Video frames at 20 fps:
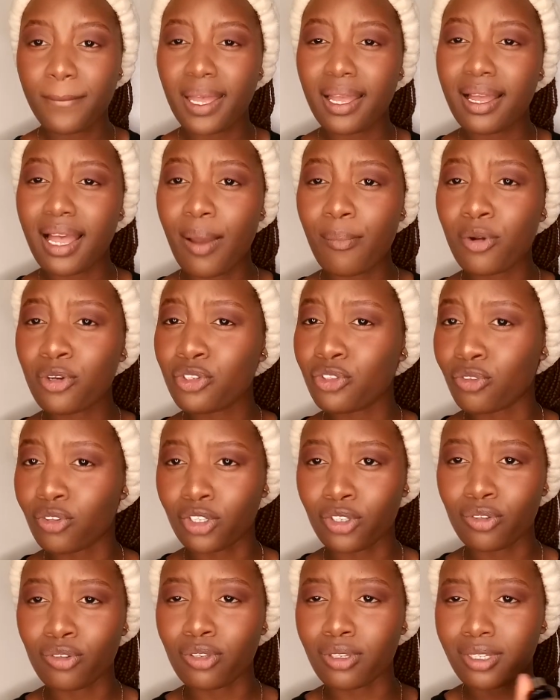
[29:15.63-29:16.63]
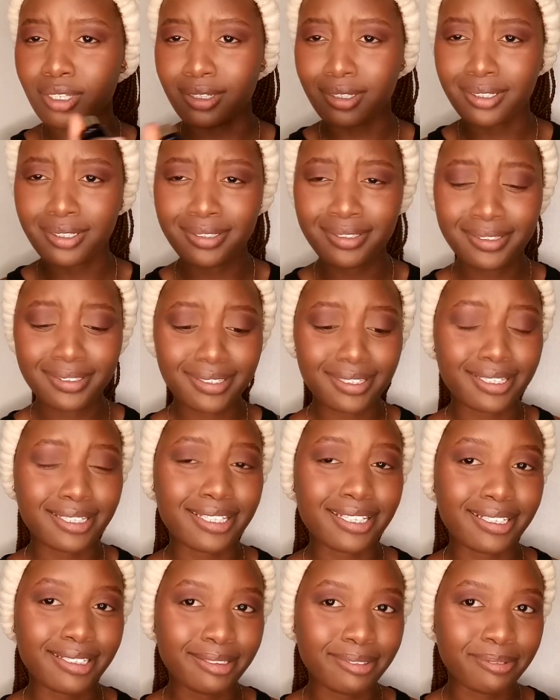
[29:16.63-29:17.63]
I'm not showing you
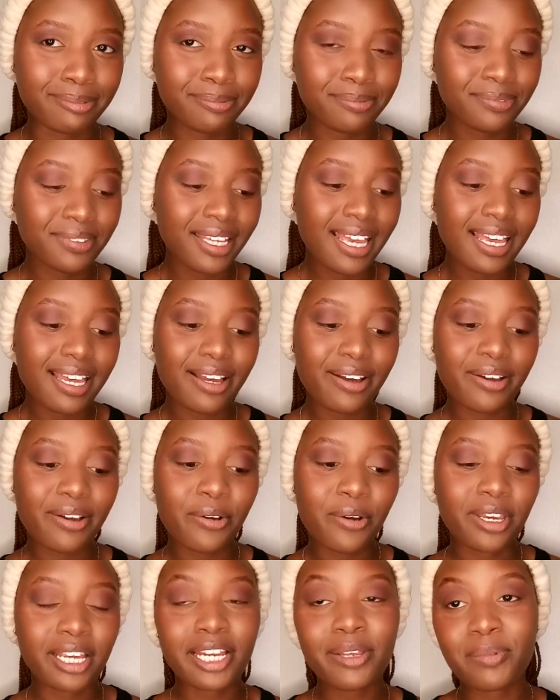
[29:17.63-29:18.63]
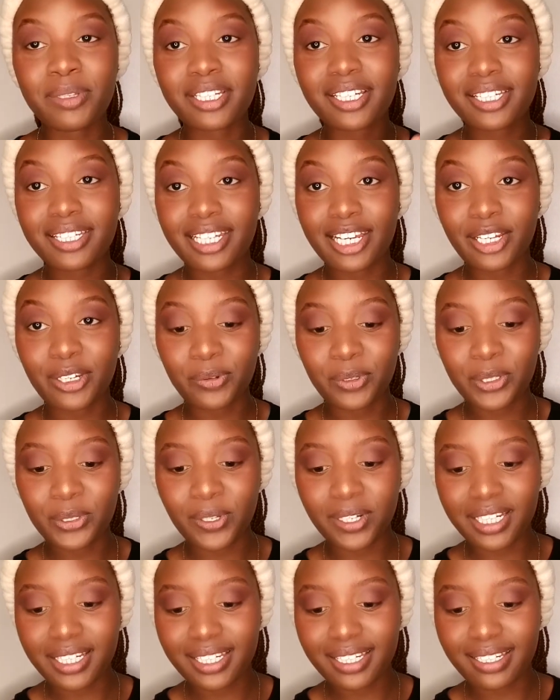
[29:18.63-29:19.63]
the okay, let me just tell you which
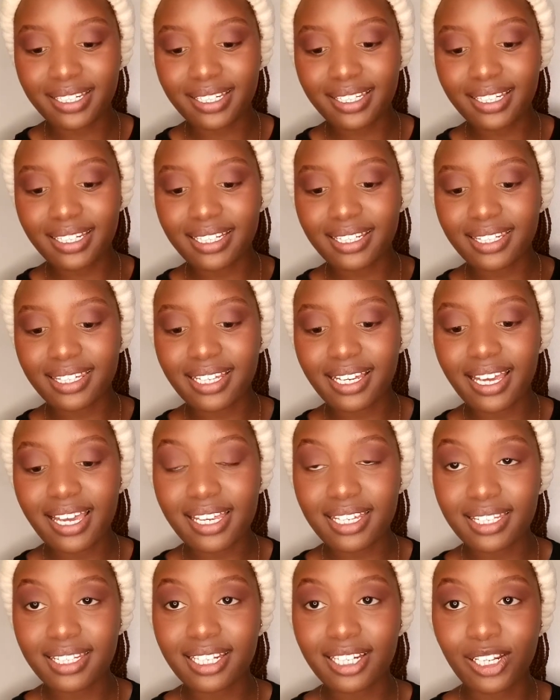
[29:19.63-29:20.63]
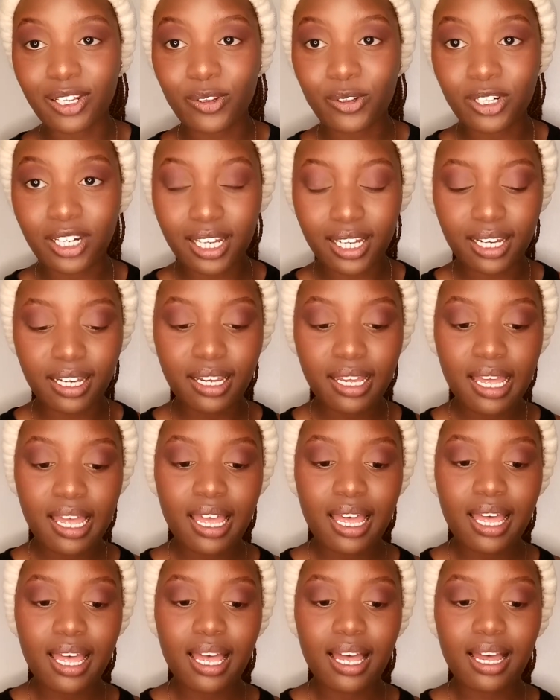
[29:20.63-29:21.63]
one it is. It's the Estee Lauder
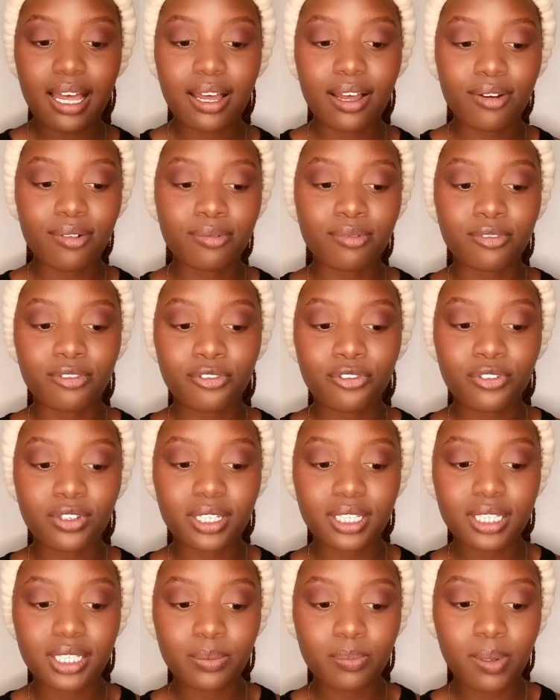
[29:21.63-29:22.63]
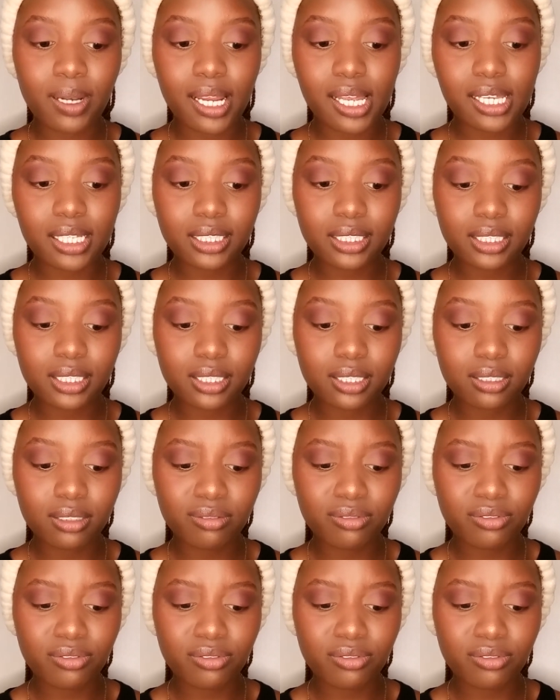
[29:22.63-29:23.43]
Fix Plus